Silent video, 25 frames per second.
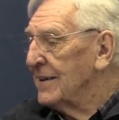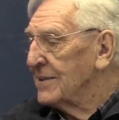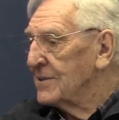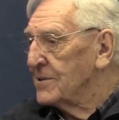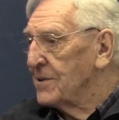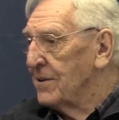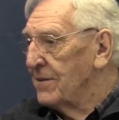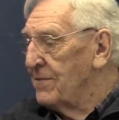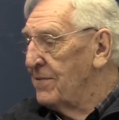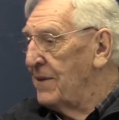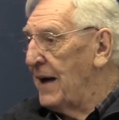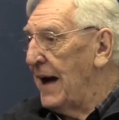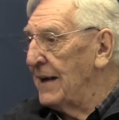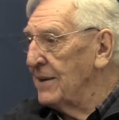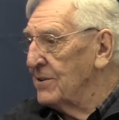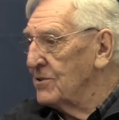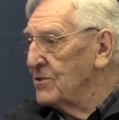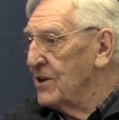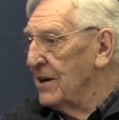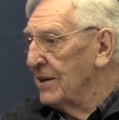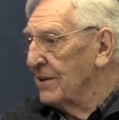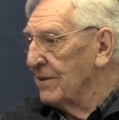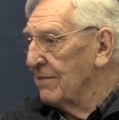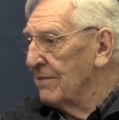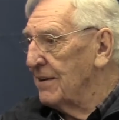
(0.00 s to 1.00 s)
So that
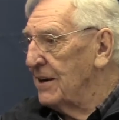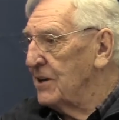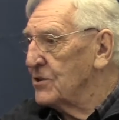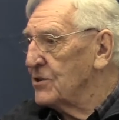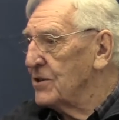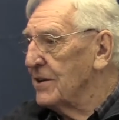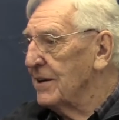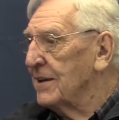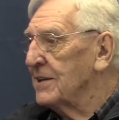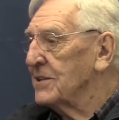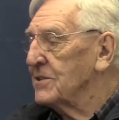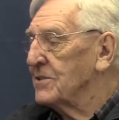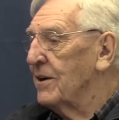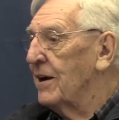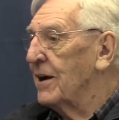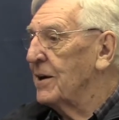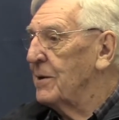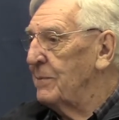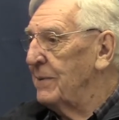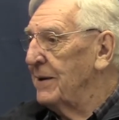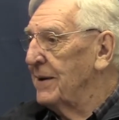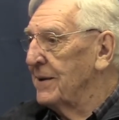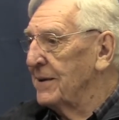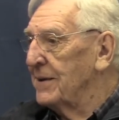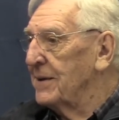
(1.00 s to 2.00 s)
generation has got to
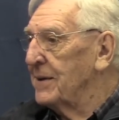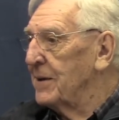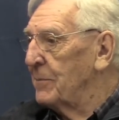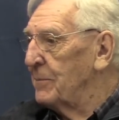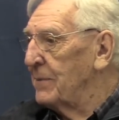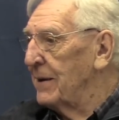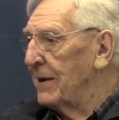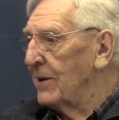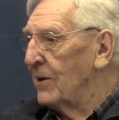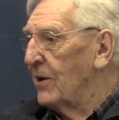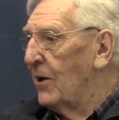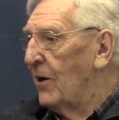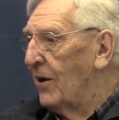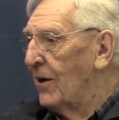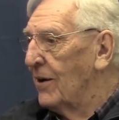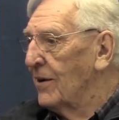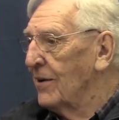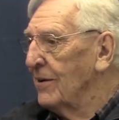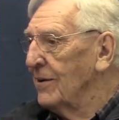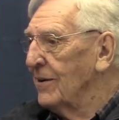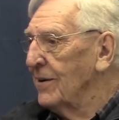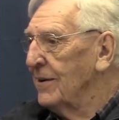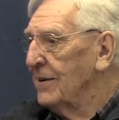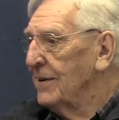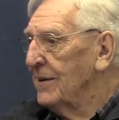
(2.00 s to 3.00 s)
be a little bit
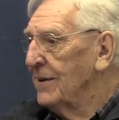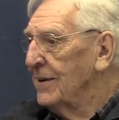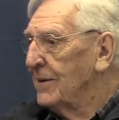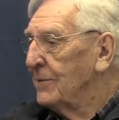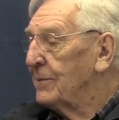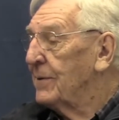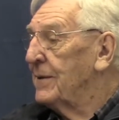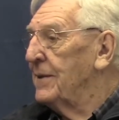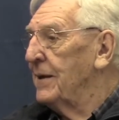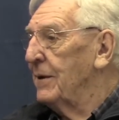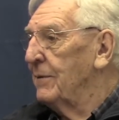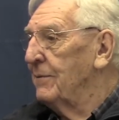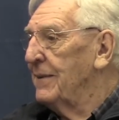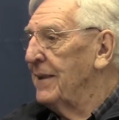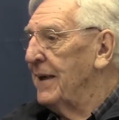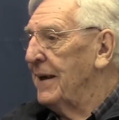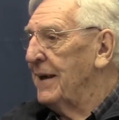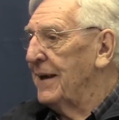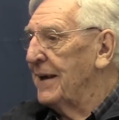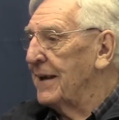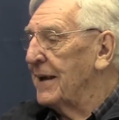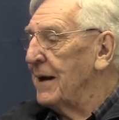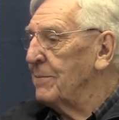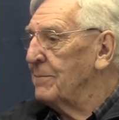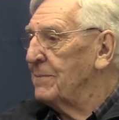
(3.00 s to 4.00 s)
longer. But then when they
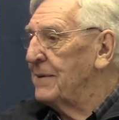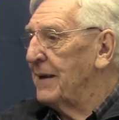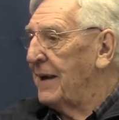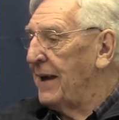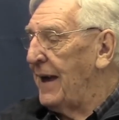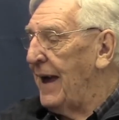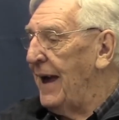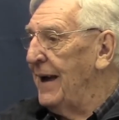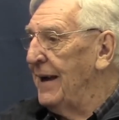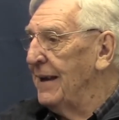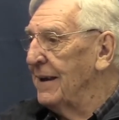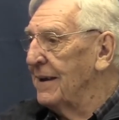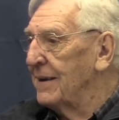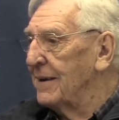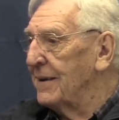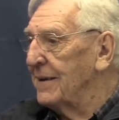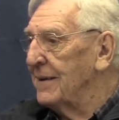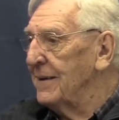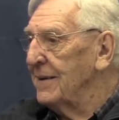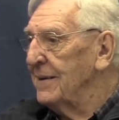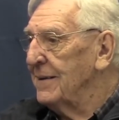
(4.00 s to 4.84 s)
get up to Canada,